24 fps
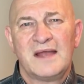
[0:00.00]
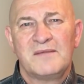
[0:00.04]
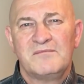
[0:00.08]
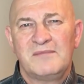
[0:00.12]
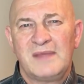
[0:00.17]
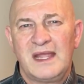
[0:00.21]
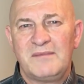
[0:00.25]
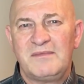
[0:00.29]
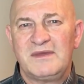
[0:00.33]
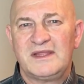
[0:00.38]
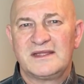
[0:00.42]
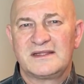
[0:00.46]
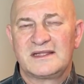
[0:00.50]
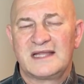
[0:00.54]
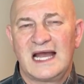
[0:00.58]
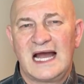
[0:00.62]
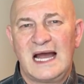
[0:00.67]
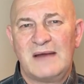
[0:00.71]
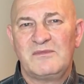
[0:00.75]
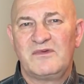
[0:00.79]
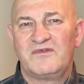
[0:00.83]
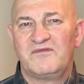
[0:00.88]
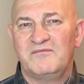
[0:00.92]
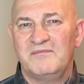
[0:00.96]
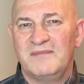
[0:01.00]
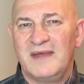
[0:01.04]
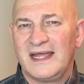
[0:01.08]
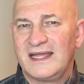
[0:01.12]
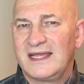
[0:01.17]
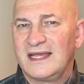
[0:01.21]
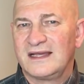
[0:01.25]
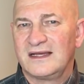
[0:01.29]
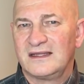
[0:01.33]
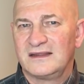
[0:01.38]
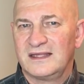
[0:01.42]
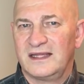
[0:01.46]
Maybe the time of
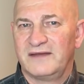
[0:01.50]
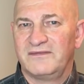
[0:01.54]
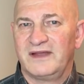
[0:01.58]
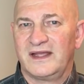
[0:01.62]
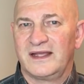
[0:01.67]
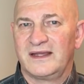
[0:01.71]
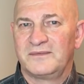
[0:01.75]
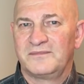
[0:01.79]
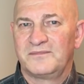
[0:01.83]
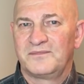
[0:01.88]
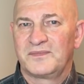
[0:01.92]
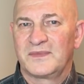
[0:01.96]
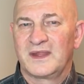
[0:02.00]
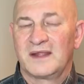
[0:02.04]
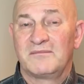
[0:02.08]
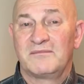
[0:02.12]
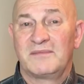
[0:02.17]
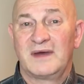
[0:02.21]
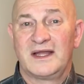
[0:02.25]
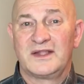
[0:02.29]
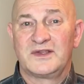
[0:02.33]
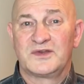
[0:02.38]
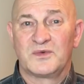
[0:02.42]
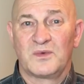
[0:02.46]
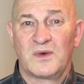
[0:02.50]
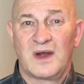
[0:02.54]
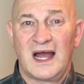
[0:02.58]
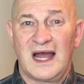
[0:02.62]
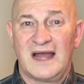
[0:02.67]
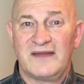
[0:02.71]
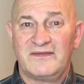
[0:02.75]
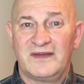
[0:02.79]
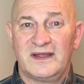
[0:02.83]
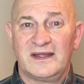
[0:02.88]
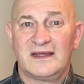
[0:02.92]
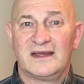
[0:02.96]
making a living by
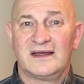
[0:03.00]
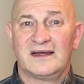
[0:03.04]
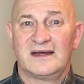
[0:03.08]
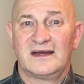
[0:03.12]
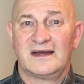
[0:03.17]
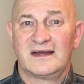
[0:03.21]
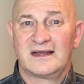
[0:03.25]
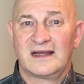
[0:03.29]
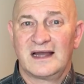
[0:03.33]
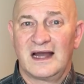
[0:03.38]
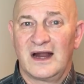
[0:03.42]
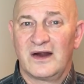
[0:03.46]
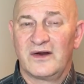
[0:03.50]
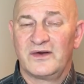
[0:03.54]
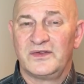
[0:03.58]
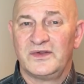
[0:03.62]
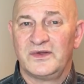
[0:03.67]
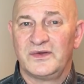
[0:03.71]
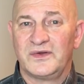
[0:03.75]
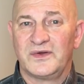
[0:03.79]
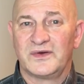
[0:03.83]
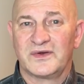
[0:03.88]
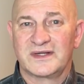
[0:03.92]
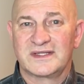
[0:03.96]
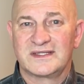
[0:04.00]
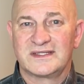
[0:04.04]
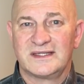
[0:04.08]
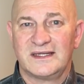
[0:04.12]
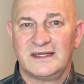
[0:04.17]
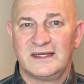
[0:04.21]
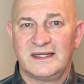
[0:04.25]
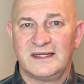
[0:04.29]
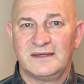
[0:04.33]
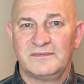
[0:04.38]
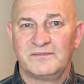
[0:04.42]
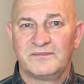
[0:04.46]
driving a car in New York
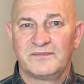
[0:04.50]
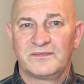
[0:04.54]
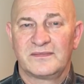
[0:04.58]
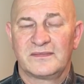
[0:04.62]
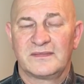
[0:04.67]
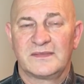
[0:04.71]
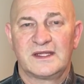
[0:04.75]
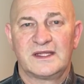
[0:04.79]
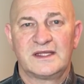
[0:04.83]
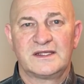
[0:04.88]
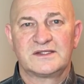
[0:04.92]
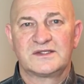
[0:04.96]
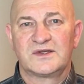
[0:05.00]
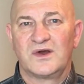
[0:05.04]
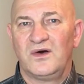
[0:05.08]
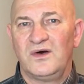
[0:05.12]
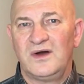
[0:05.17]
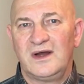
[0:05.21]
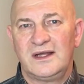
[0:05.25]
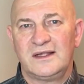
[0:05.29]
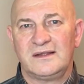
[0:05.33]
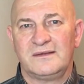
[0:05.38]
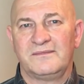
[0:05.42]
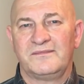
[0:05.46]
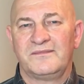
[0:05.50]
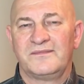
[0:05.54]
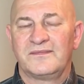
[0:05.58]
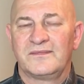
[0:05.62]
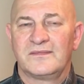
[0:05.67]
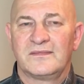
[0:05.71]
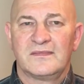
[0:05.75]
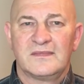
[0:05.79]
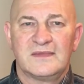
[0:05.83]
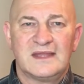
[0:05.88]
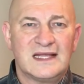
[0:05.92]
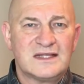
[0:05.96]
City is gone.
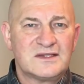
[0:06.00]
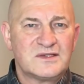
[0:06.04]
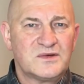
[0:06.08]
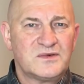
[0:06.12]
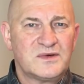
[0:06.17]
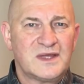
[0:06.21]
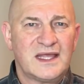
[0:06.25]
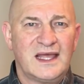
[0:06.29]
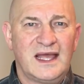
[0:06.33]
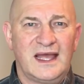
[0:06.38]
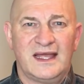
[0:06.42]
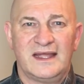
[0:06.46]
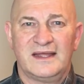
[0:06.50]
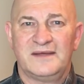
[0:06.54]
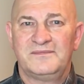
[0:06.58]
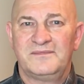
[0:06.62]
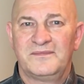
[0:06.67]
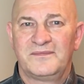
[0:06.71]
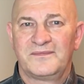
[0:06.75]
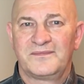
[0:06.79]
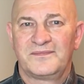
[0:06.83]
That's okay.